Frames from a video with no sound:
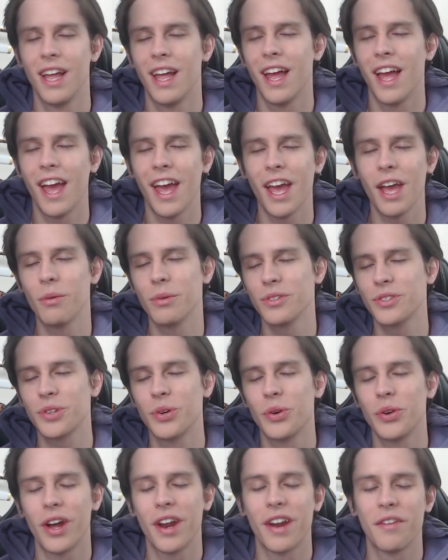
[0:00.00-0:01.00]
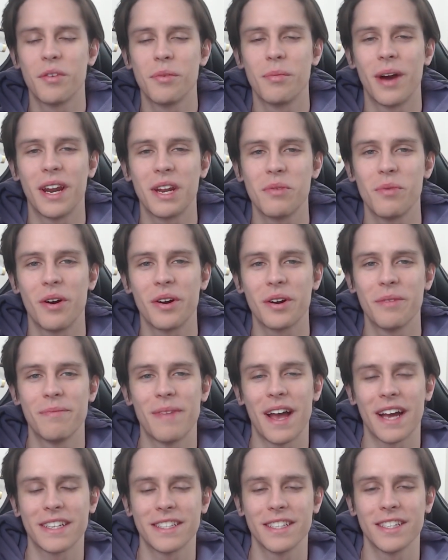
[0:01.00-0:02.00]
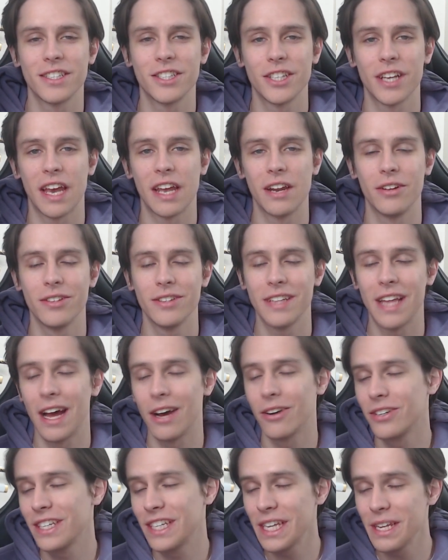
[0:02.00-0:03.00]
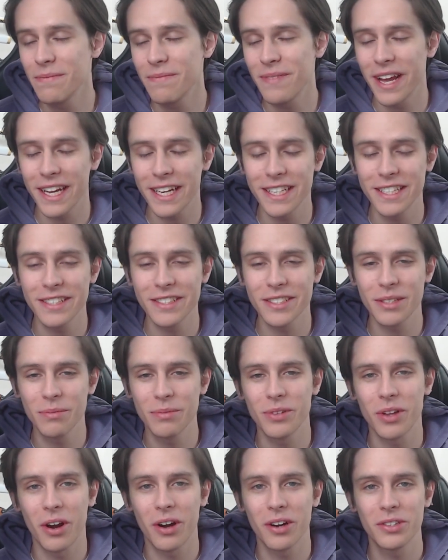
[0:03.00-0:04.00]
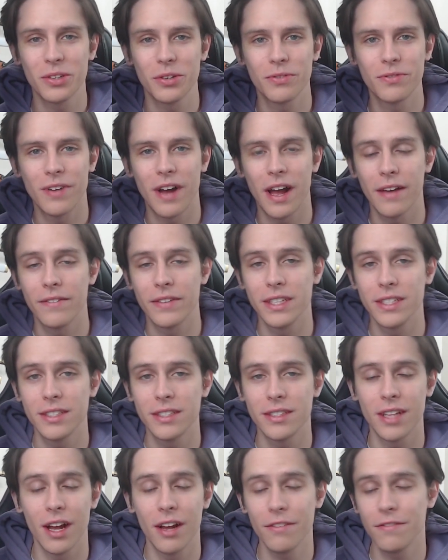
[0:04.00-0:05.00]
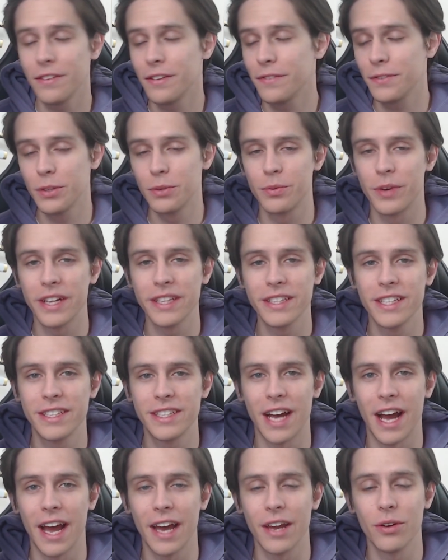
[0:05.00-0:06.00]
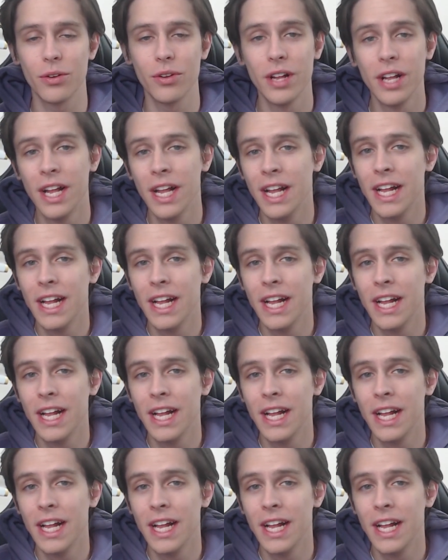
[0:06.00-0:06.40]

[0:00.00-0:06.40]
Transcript: Hey, what's going on everybody? Welcome back to the channel. Now, getting back into some Naruto 5e stuff, if you read the title.